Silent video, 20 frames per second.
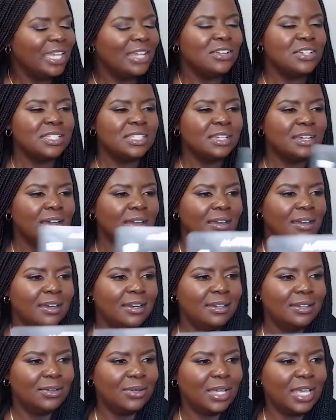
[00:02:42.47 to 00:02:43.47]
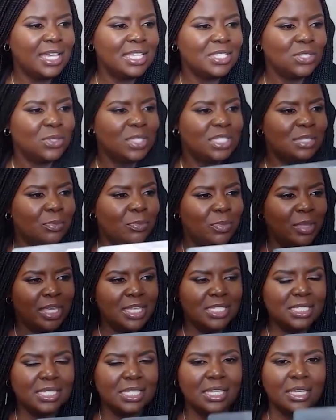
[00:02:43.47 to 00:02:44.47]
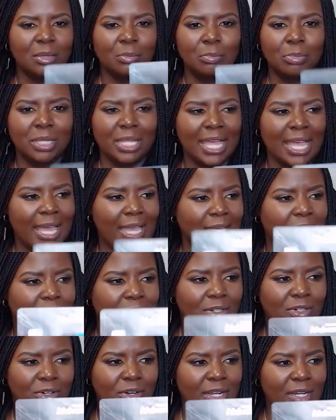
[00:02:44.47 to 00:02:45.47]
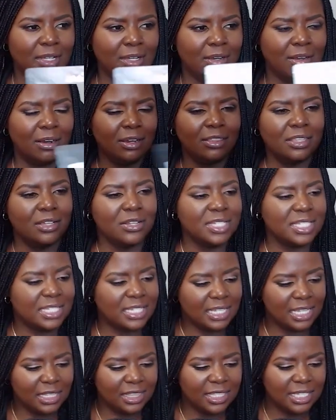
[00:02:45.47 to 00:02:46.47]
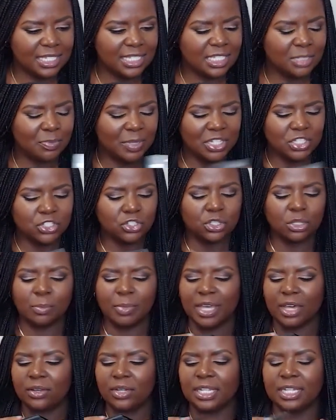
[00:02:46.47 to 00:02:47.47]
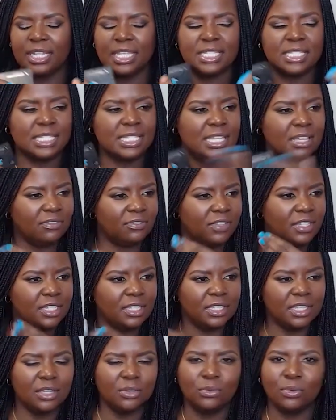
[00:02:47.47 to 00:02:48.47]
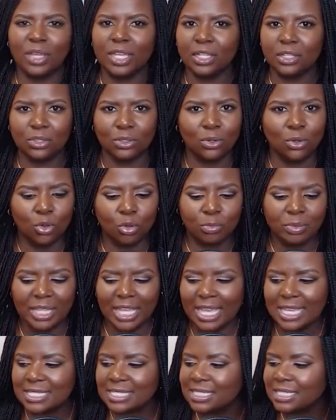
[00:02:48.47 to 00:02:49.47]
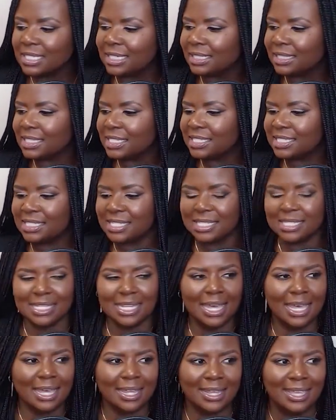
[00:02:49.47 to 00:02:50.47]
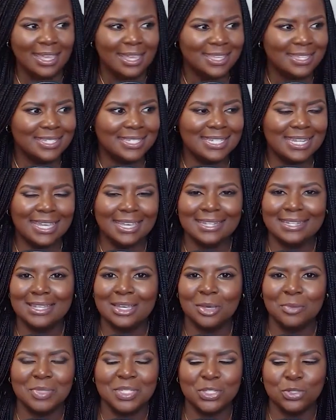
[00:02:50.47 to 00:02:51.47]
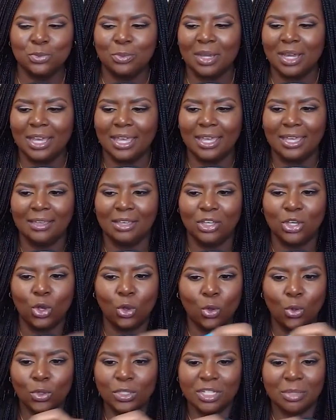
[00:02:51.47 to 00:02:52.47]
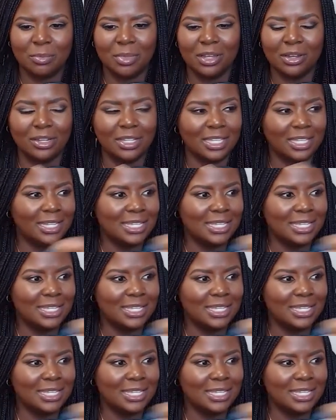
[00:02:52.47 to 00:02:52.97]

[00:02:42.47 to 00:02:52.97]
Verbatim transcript: Here's the card, okay? So it's a basic black credit card. There is nothing special about it. It's definitely regular old plastic. This does not stand up to my gold American